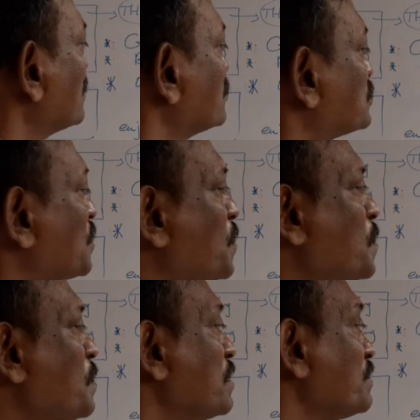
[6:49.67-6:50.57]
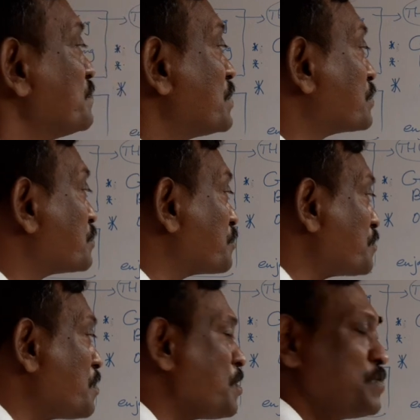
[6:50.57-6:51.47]
So the
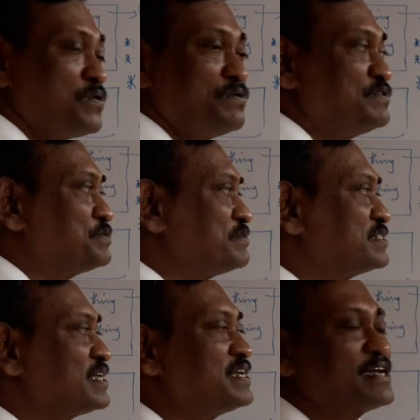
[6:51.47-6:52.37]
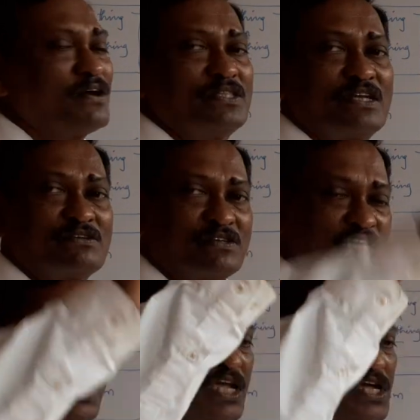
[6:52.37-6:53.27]
crow, which was sitting on the
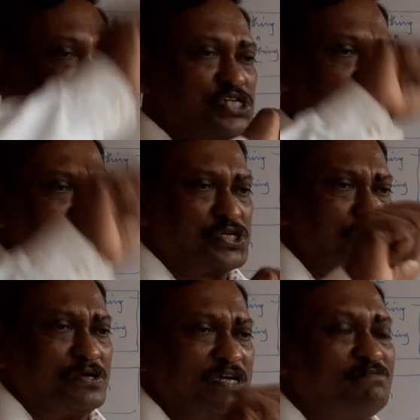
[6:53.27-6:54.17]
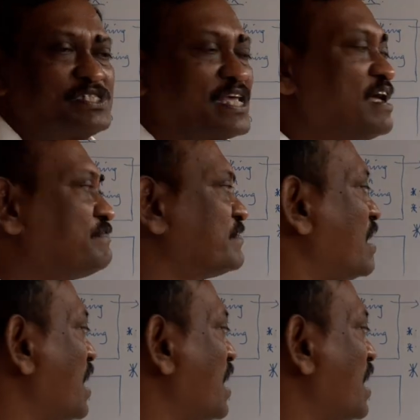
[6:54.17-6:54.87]
tree, shook himself,